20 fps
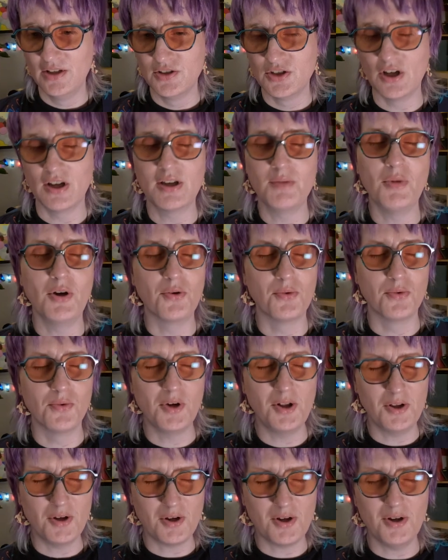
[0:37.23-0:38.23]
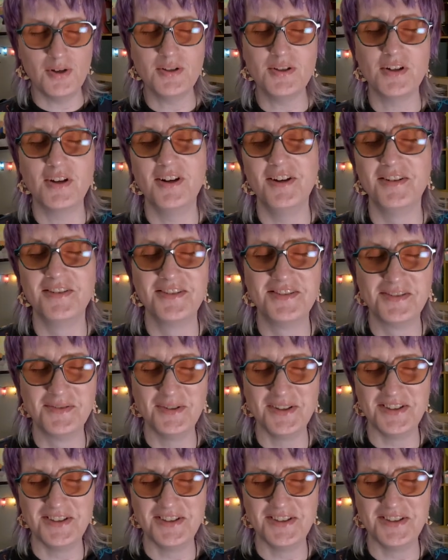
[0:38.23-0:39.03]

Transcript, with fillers: talking about roller coasters,